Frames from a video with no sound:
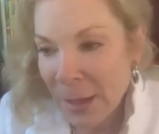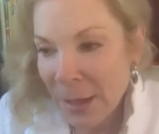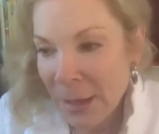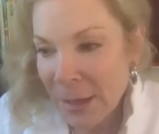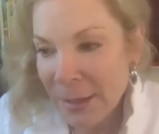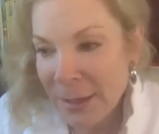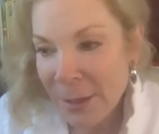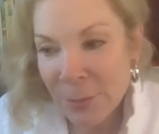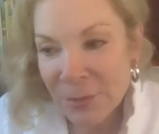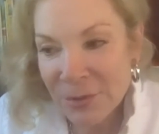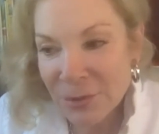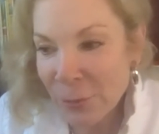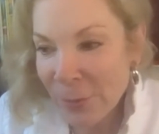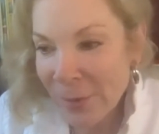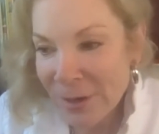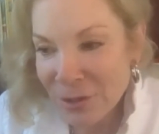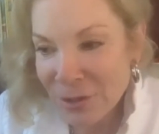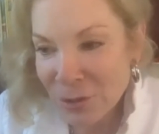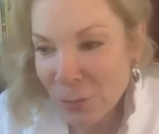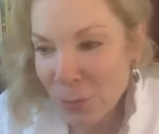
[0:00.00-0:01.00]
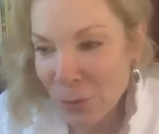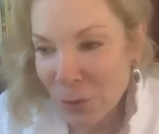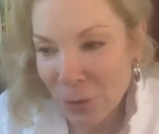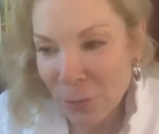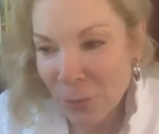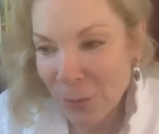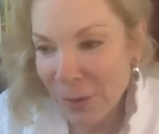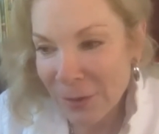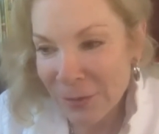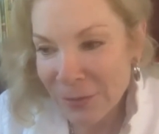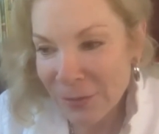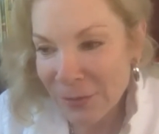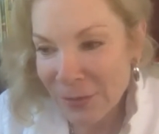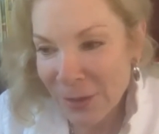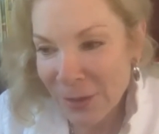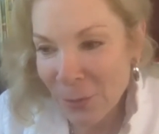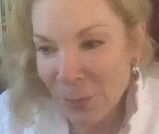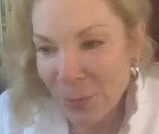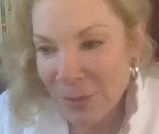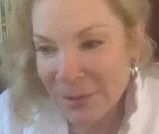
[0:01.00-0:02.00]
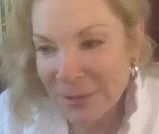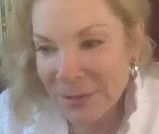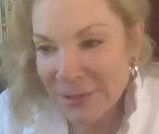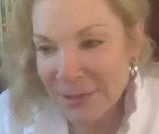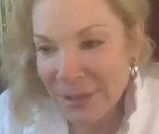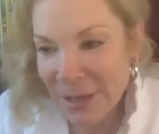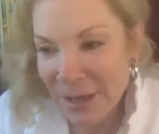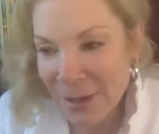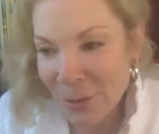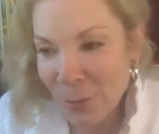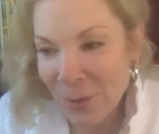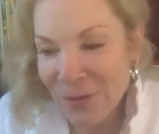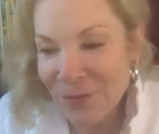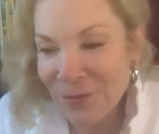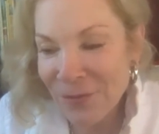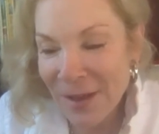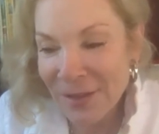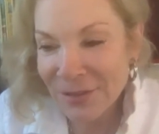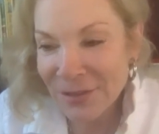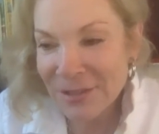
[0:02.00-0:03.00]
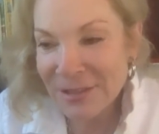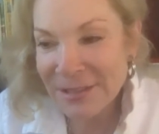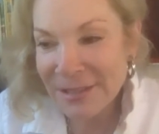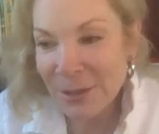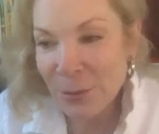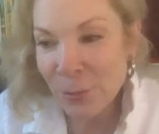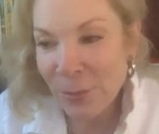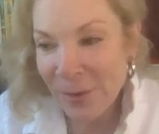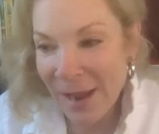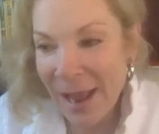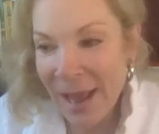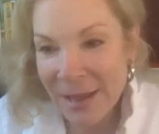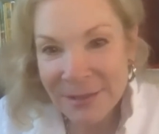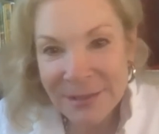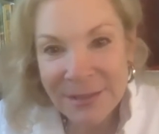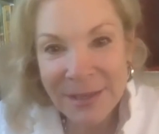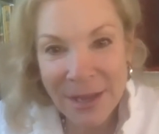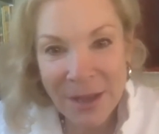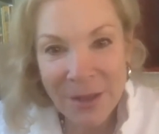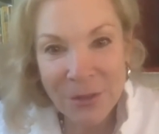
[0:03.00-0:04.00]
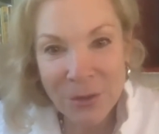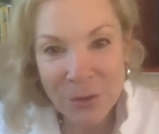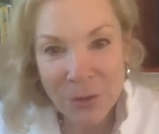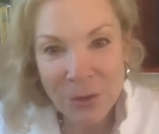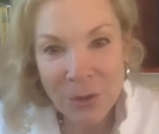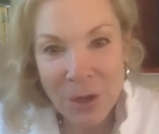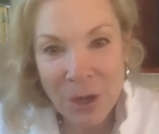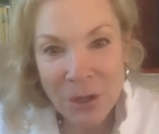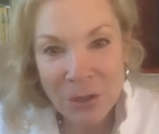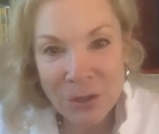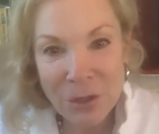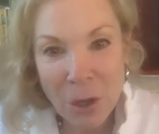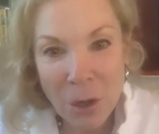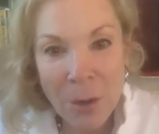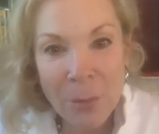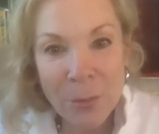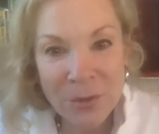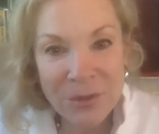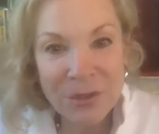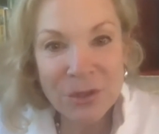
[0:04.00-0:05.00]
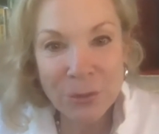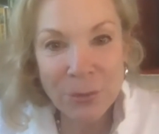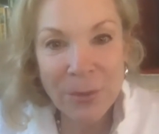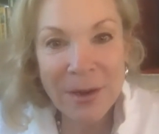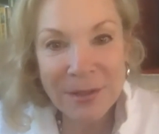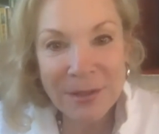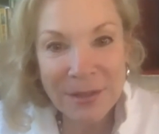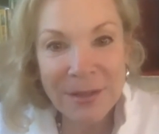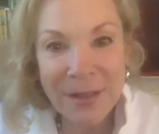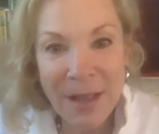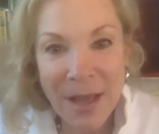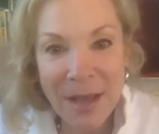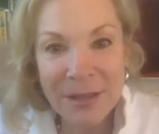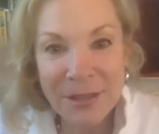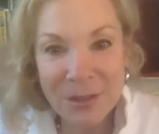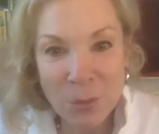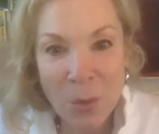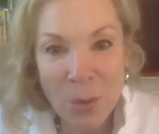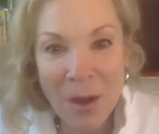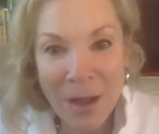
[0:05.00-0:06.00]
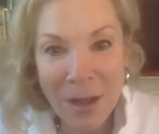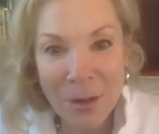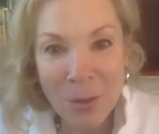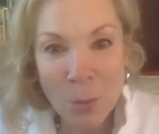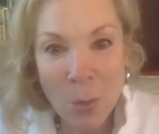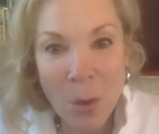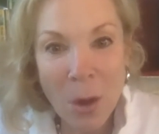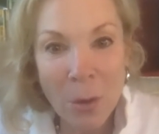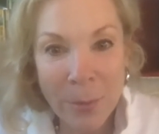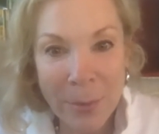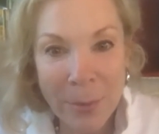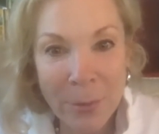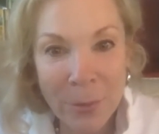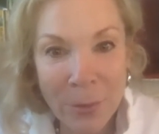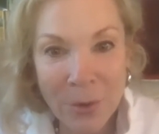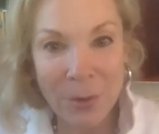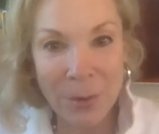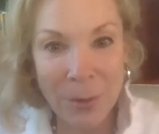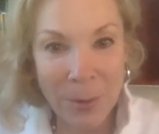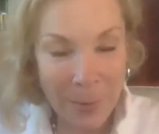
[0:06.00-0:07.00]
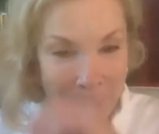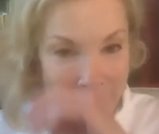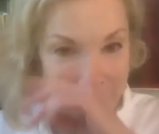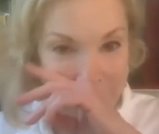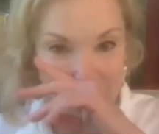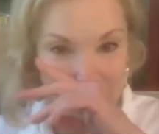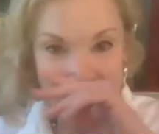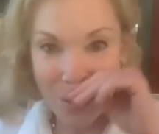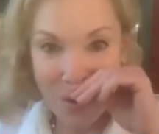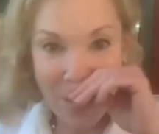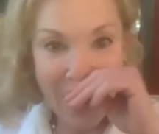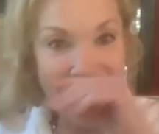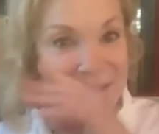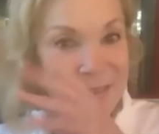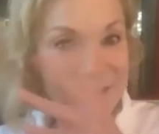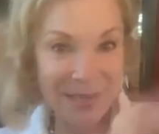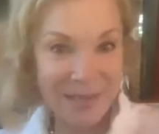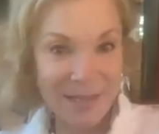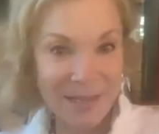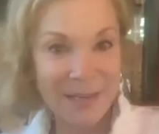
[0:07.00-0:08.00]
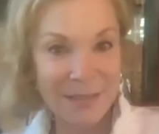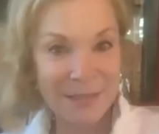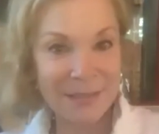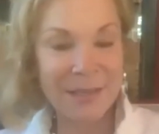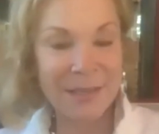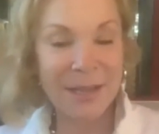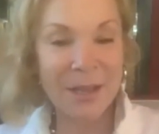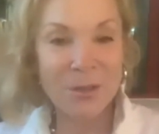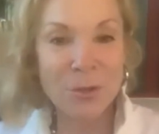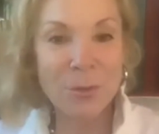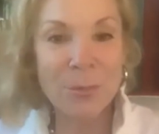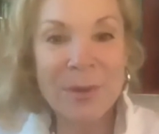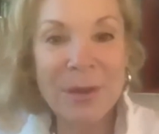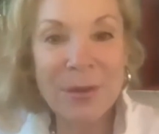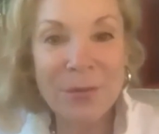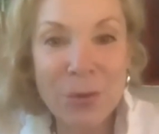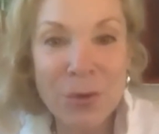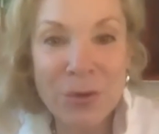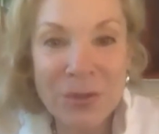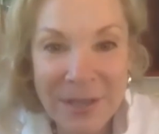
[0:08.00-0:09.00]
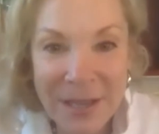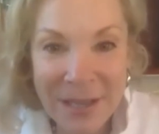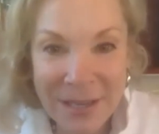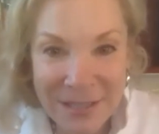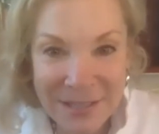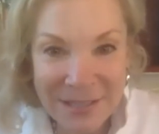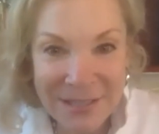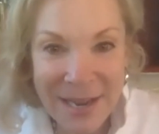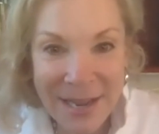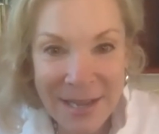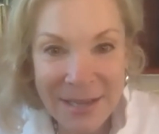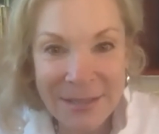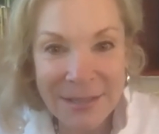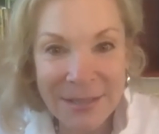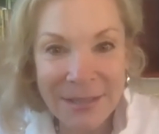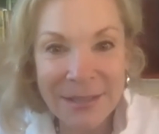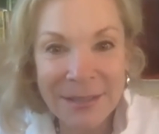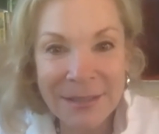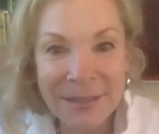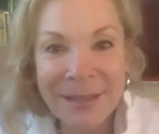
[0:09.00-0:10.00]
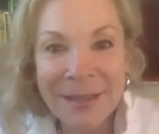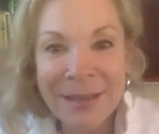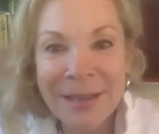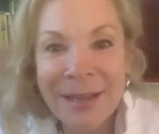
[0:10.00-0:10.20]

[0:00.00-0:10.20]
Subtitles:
he was great to work with. It was, in fact, the scene we had together, Tom was directing that as well while we were, acting in it together. But of course, he had a stand-in